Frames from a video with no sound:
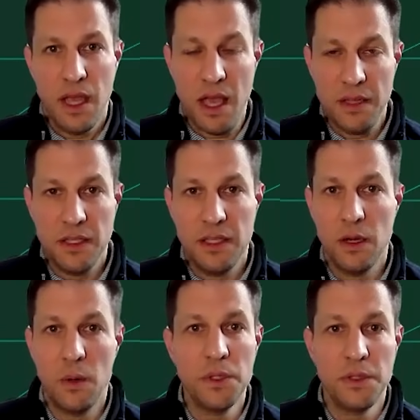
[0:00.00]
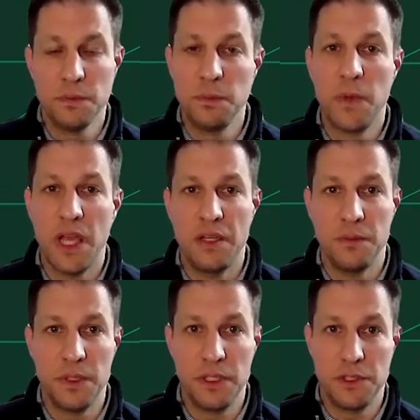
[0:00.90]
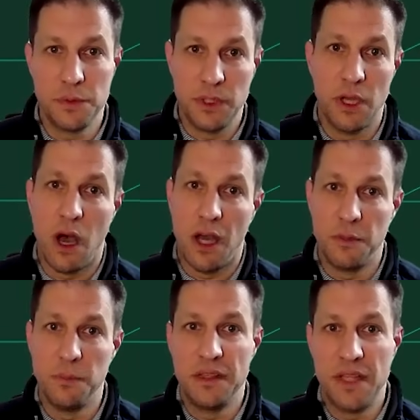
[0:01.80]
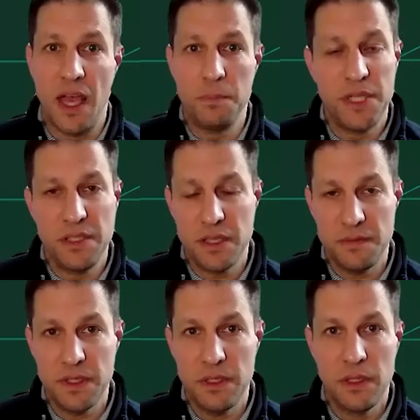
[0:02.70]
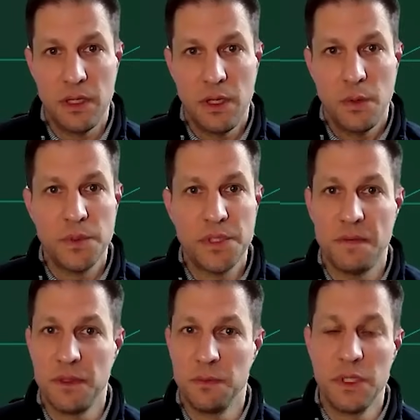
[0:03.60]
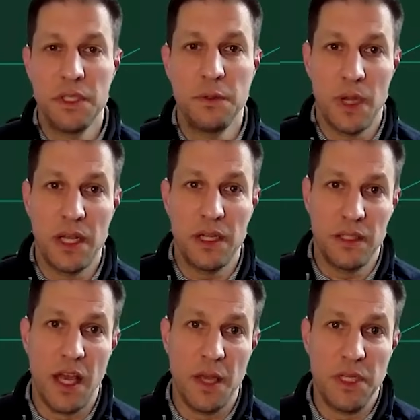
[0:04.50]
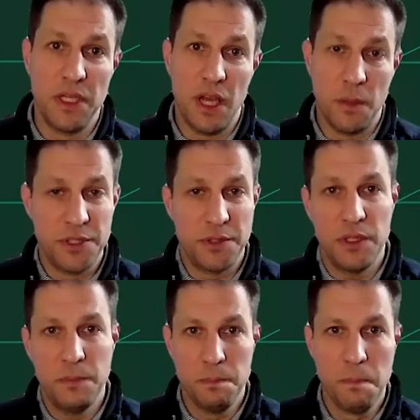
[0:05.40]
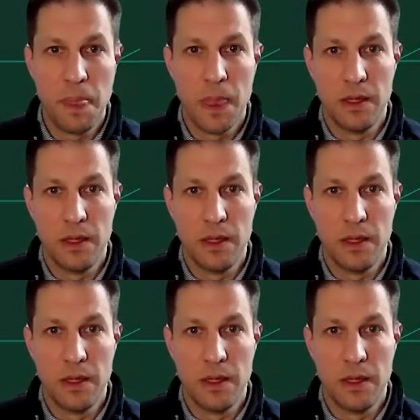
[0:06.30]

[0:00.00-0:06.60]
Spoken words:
And the only way to really truly automate that piece of it was having really great alignment upstream.